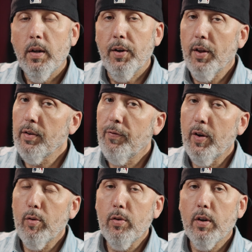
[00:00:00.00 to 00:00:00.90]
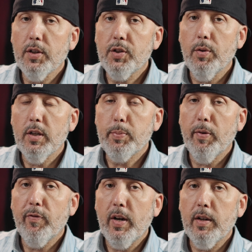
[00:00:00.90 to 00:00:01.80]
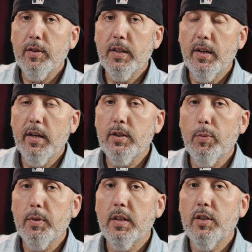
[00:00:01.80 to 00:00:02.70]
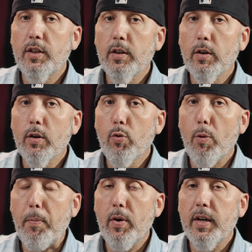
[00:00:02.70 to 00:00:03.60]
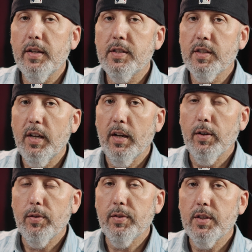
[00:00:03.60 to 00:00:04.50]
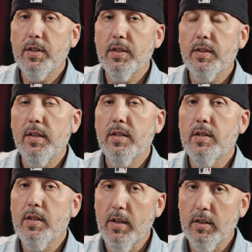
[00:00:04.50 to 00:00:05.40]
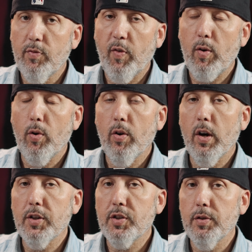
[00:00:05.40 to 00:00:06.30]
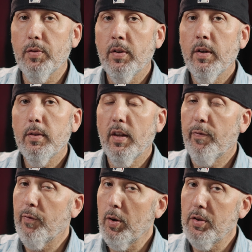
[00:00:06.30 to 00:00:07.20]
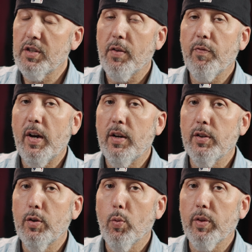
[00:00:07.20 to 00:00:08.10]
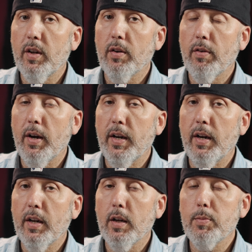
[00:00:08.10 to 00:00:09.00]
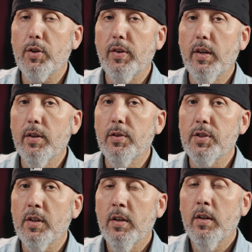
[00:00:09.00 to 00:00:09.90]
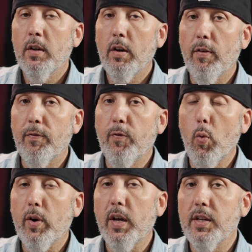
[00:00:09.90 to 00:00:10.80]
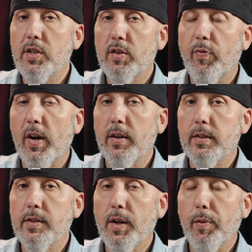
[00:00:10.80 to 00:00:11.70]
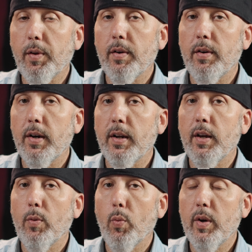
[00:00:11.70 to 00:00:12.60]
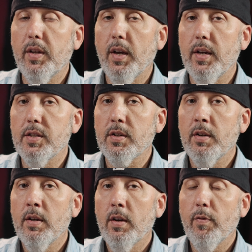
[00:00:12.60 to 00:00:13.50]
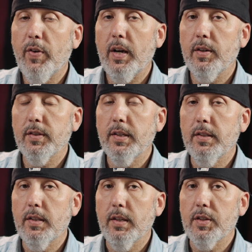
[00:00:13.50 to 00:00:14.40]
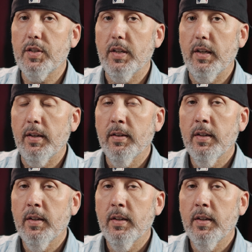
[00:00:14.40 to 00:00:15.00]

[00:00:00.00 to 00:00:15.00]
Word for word: Another federal lawsuit has been filed in connection with the Cheer Incorporated scandal. This is the sixth federal lawsuit, the first filed in North Carolina, and it comes on the heels of four cases filed in South Carolina and one case filed in Tennessee.